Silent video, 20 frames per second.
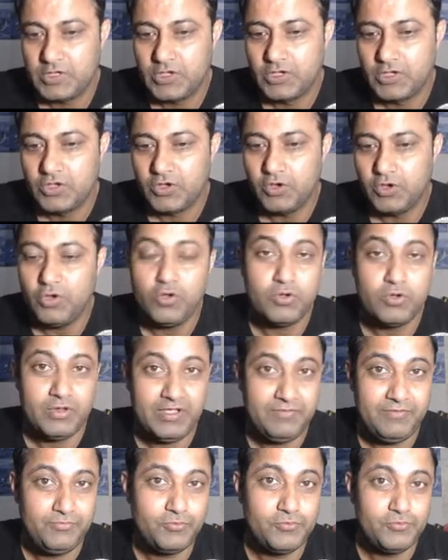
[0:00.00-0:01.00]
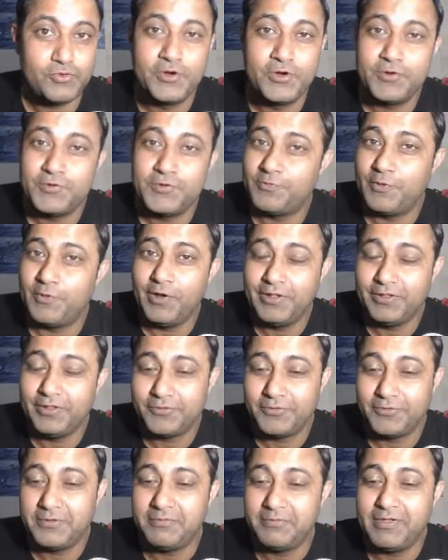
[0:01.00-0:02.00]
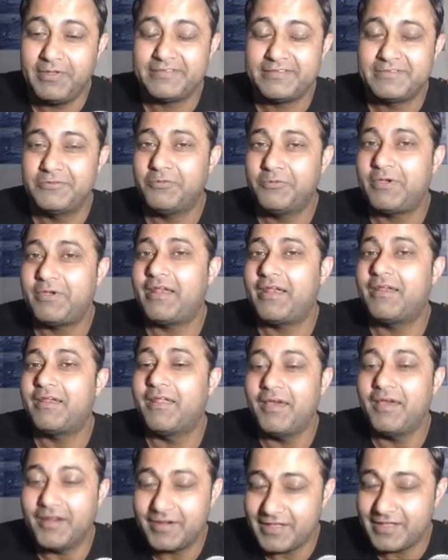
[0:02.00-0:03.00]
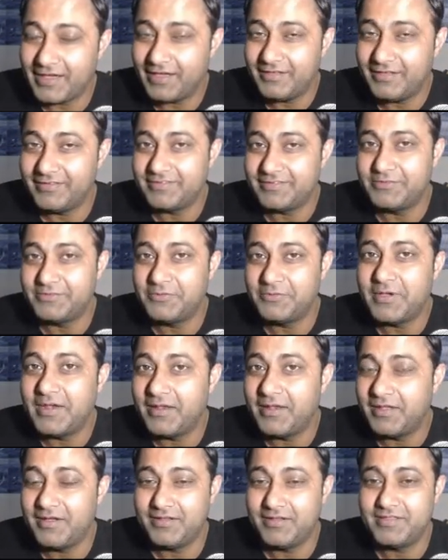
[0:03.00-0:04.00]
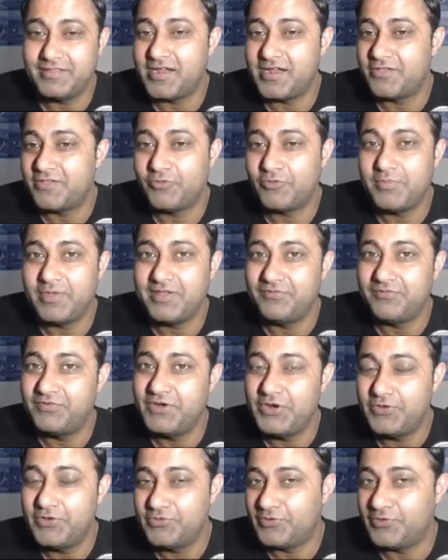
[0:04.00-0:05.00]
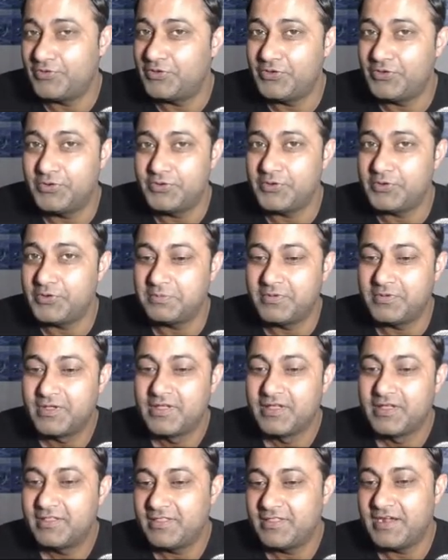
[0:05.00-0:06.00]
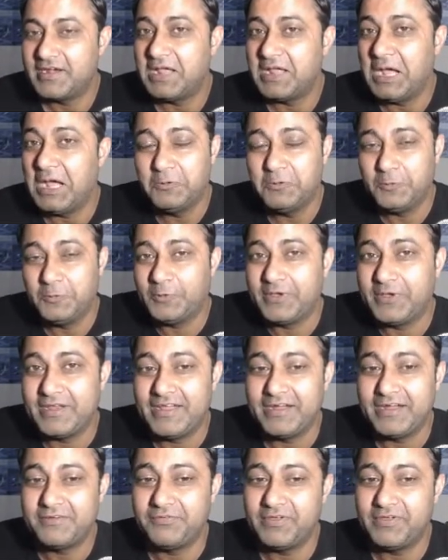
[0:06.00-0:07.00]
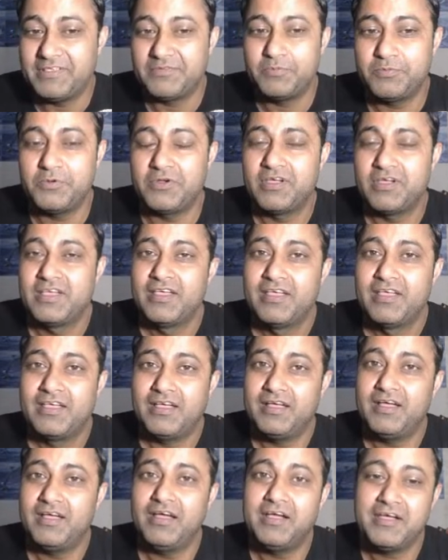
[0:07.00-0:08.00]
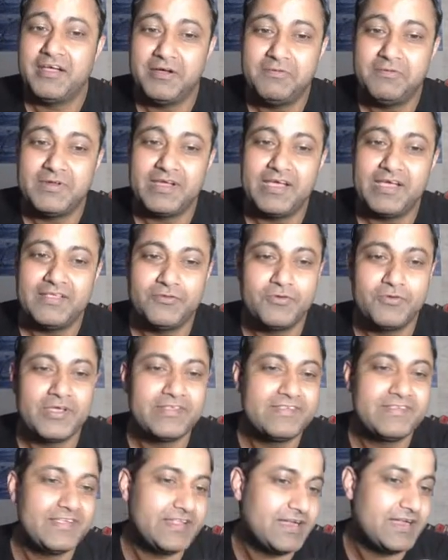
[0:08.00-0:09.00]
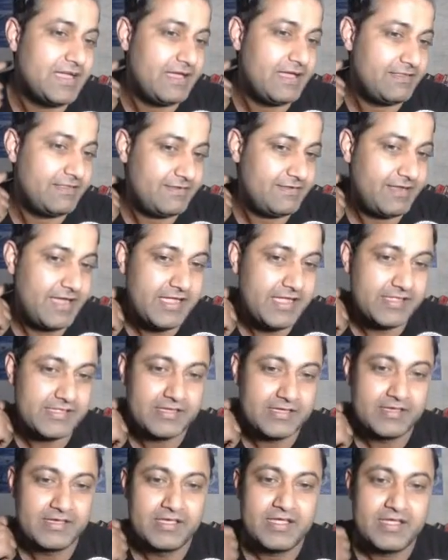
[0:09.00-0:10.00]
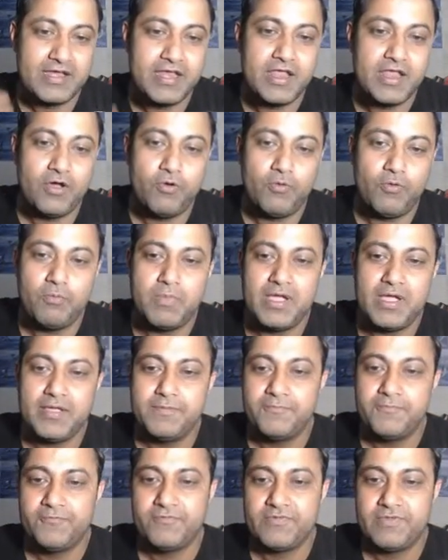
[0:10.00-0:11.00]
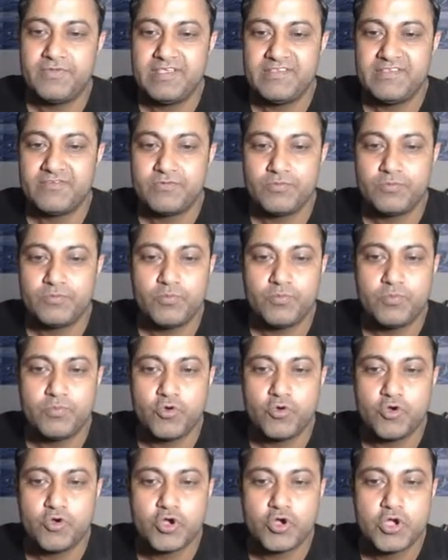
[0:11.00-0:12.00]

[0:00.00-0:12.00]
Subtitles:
Or if you don't want to invest, you can learn guys, you can learn. There are so many videos on YouTube that how to create Facebook cover guys. You can see that guys, right? Now my Facebook